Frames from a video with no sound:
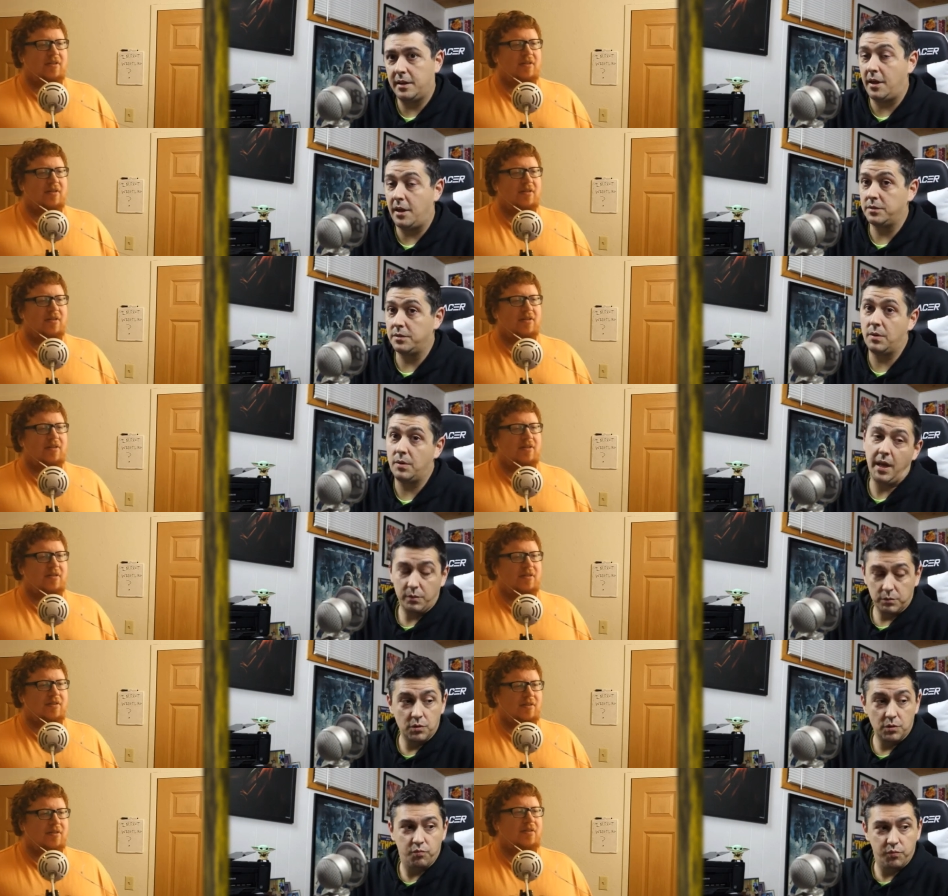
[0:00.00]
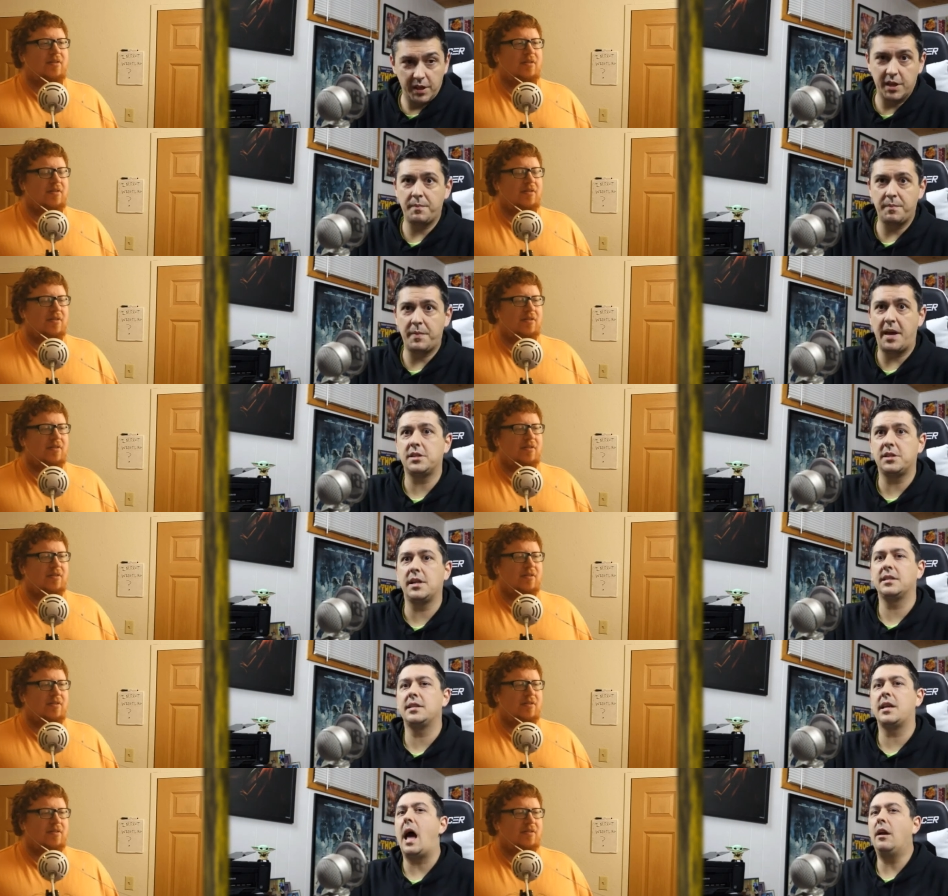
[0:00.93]
Speaker 1: that was really, it was a really good match. Like I
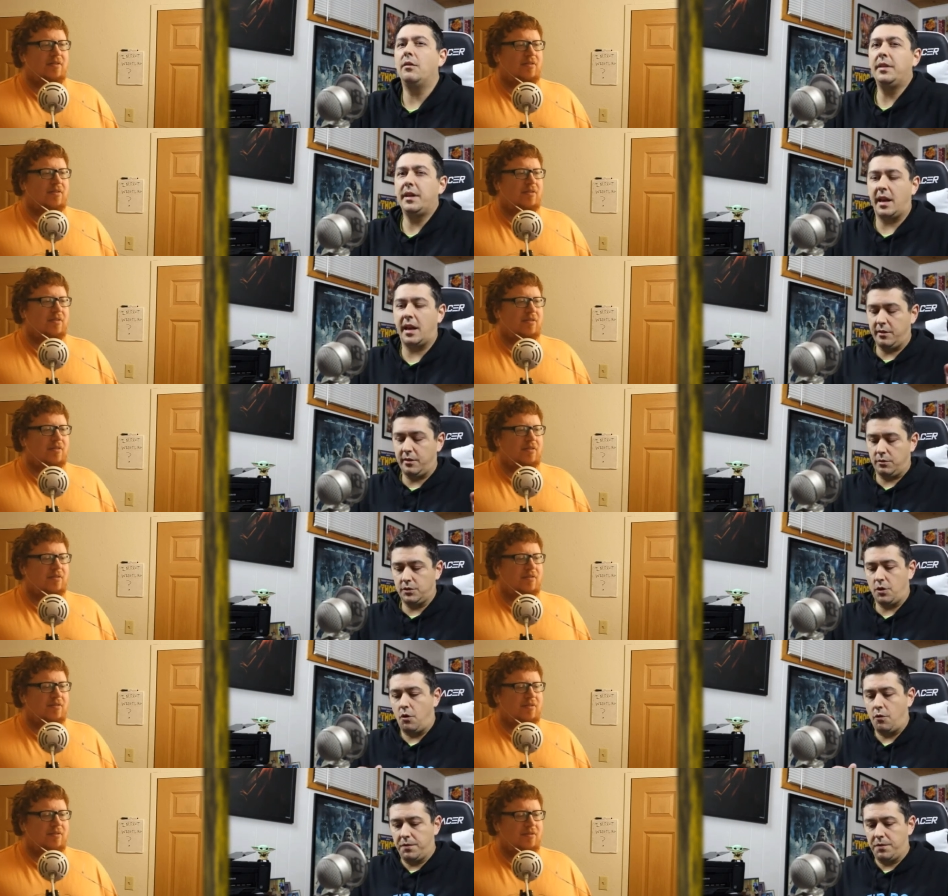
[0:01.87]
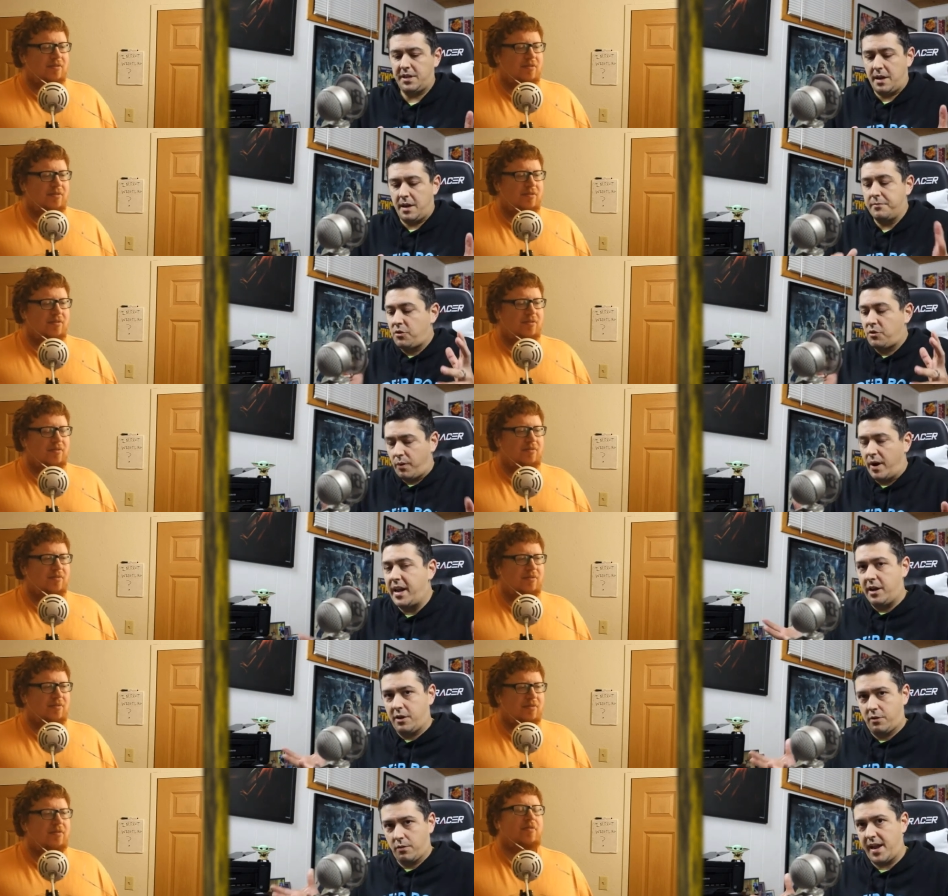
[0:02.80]
said, I don't think anything was over the top
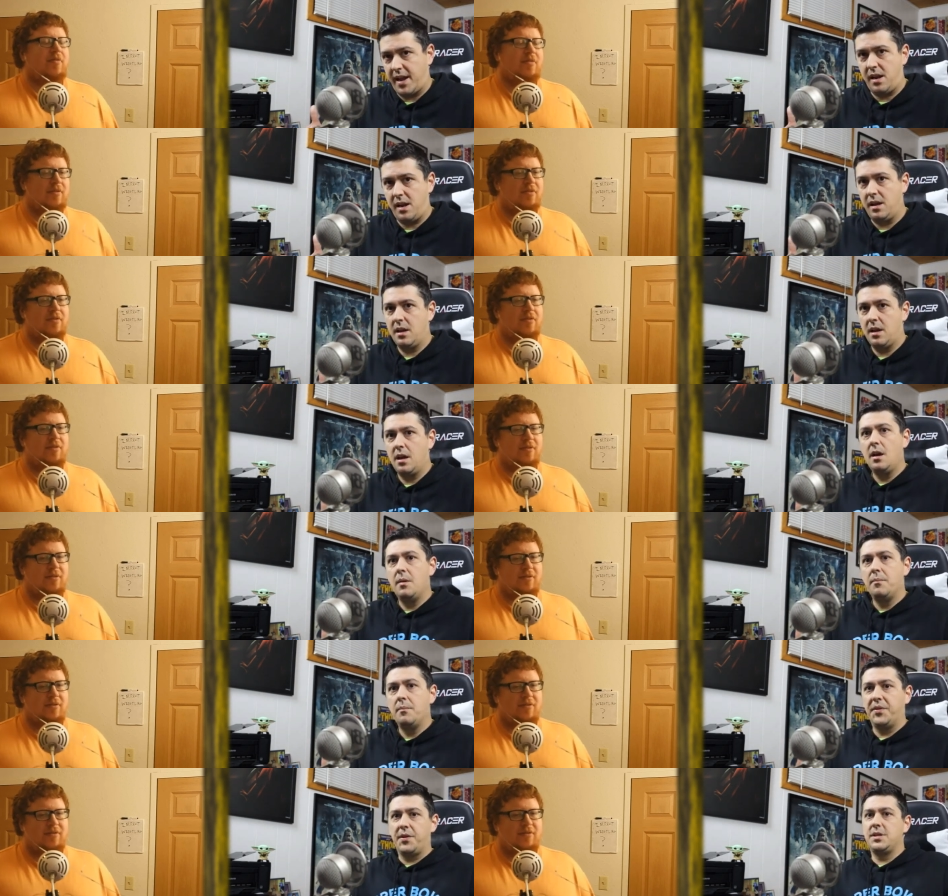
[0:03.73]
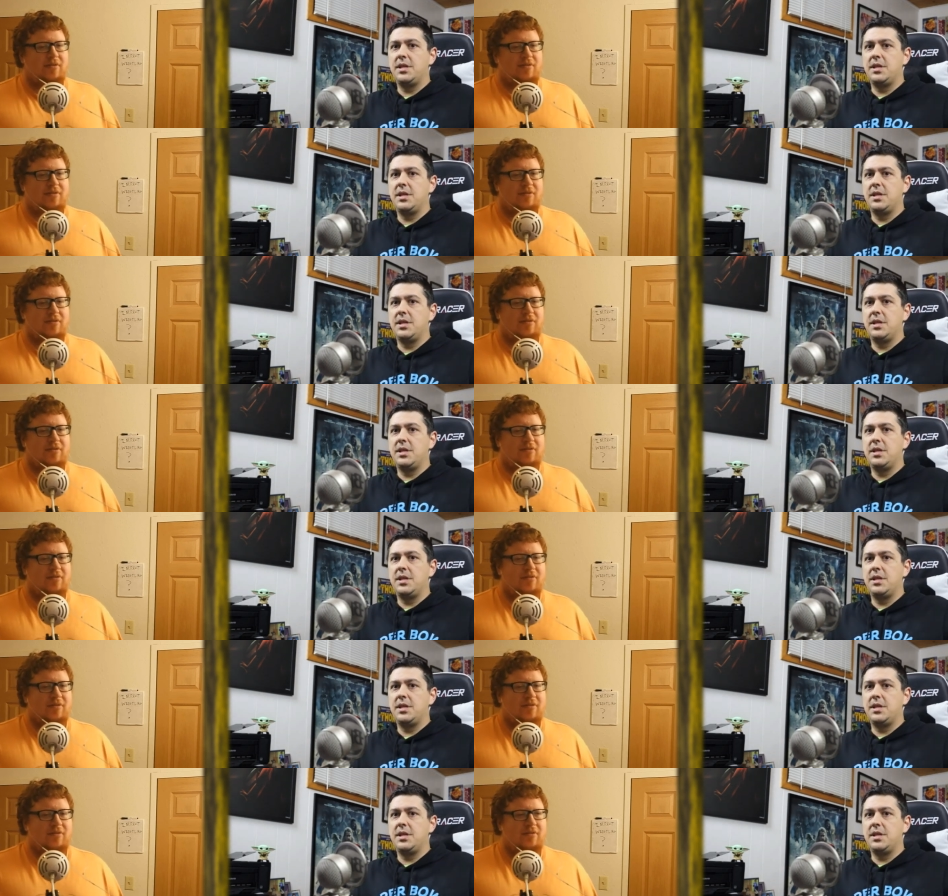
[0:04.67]
great, great, but there was nothing that was
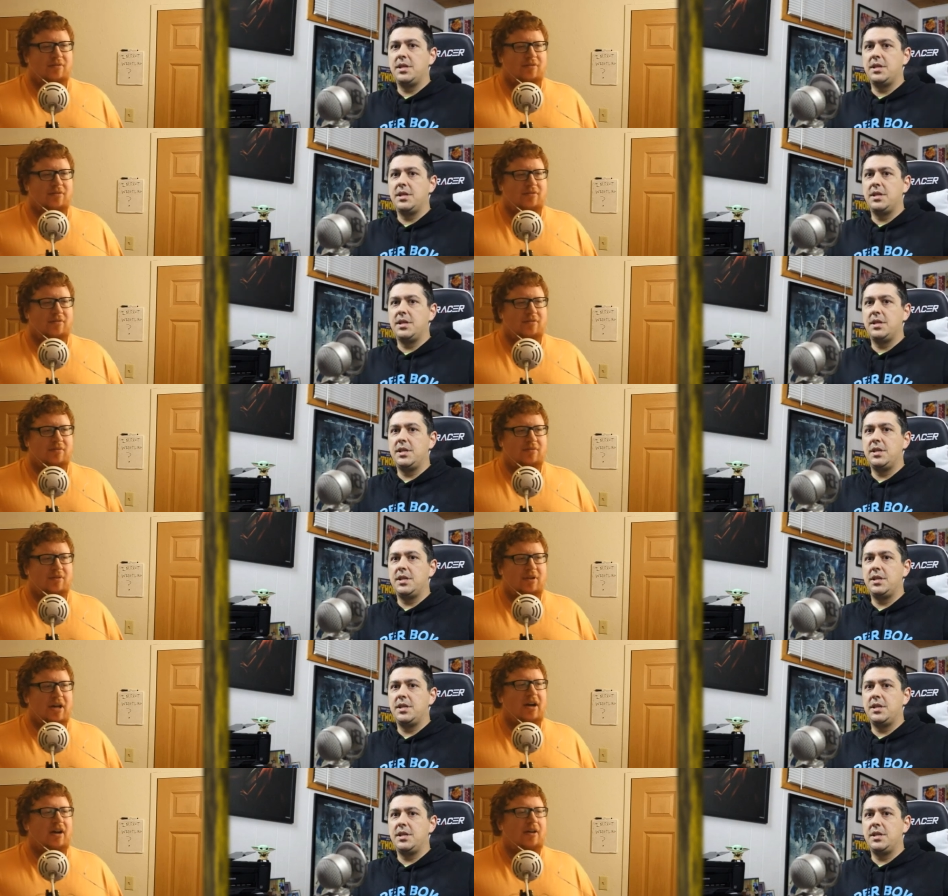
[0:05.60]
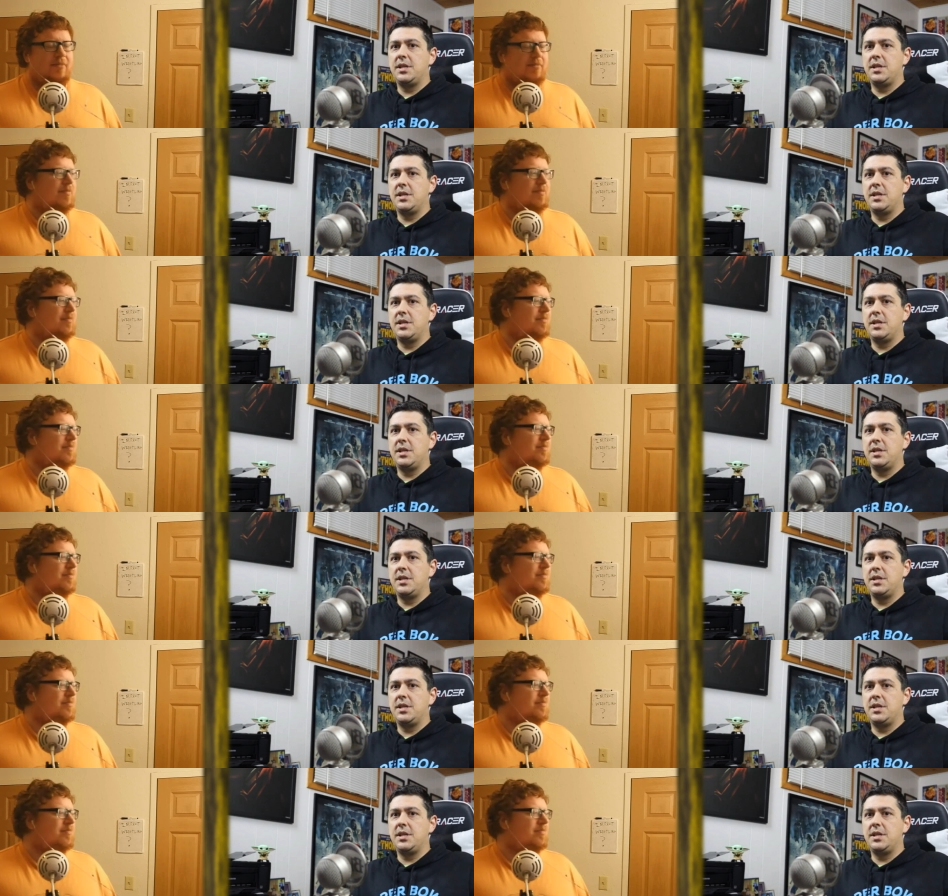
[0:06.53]
bad, bad. Yeah. Nothing I
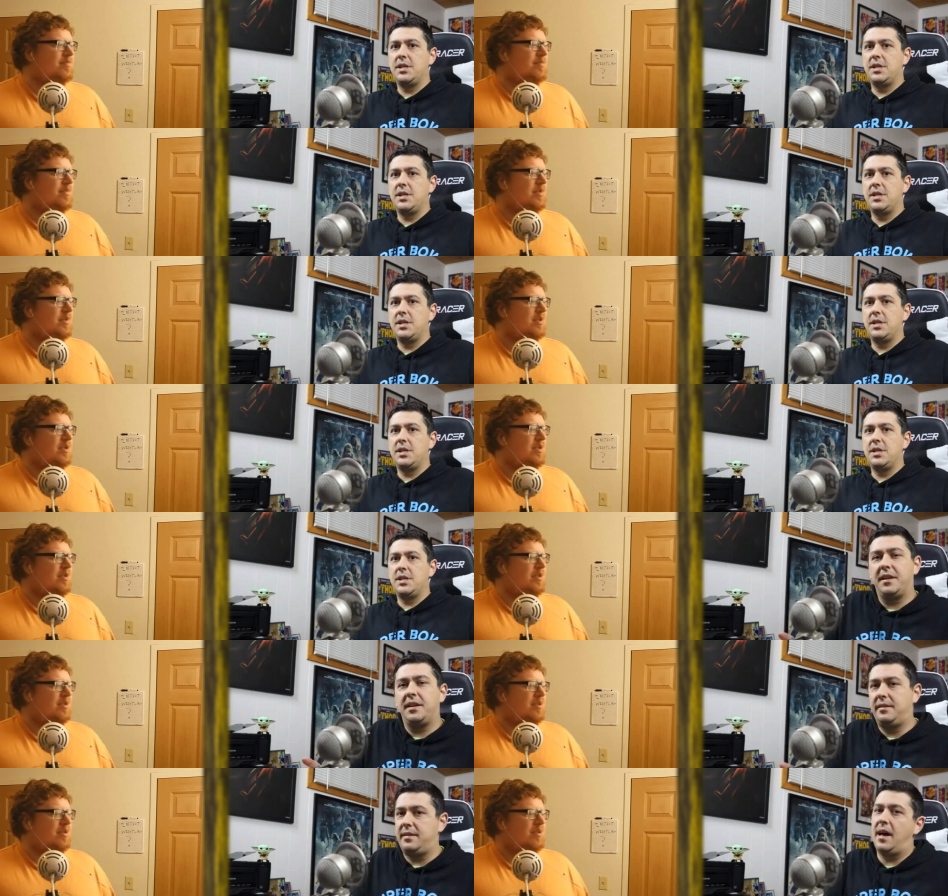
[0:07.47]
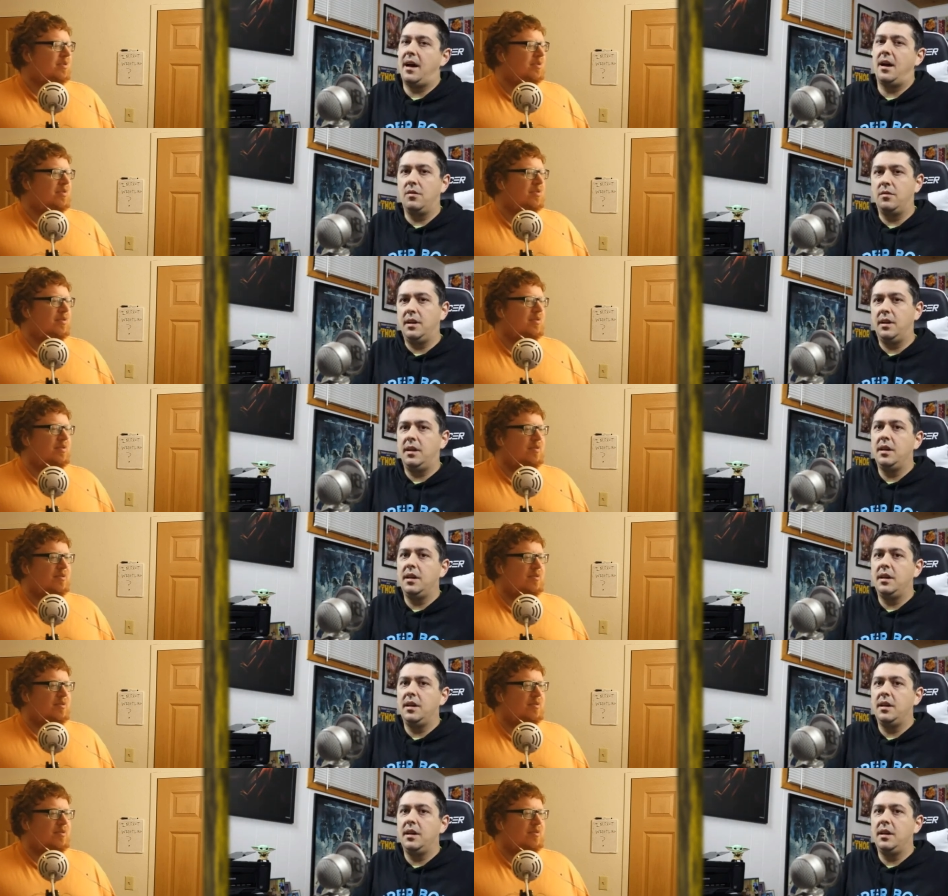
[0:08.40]
felt hold anything down.